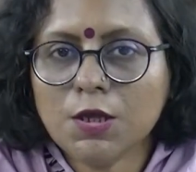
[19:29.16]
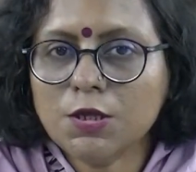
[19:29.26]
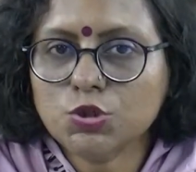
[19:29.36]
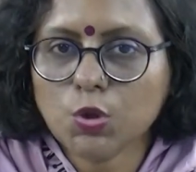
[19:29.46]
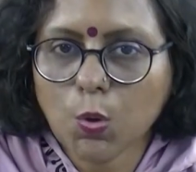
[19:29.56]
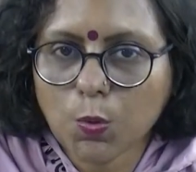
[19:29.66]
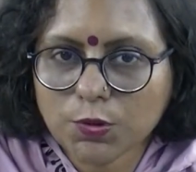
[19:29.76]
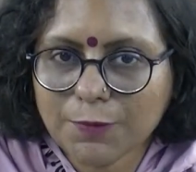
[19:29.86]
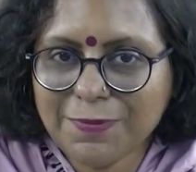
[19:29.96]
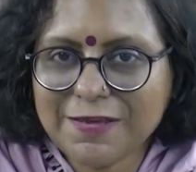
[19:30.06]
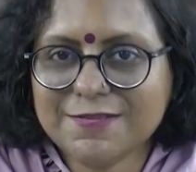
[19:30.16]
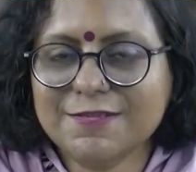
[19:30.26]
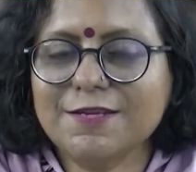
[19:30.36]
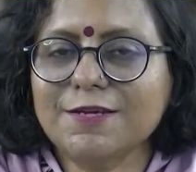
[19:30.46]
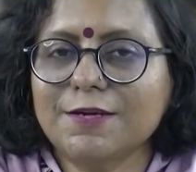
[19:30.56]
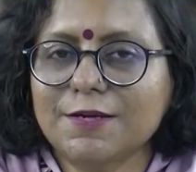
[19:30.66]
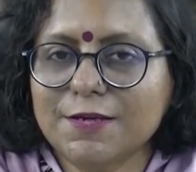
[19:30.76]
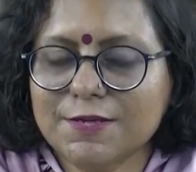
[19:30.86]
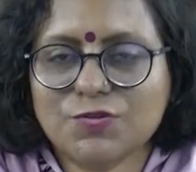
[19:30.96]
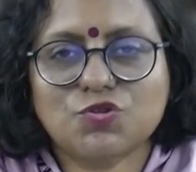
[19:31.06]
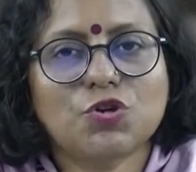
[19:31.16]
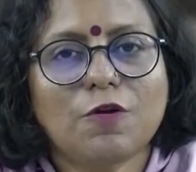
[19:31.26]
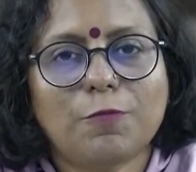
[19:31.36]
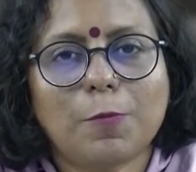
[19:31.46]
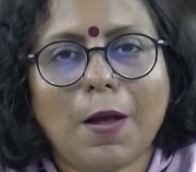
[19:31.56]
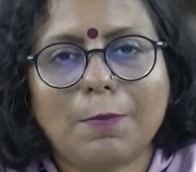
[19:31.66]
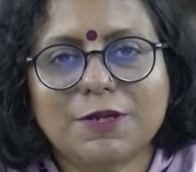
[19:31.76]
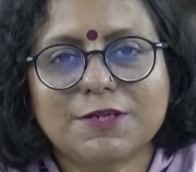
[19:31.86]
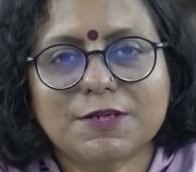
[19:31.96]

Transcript: So, the basic history of probability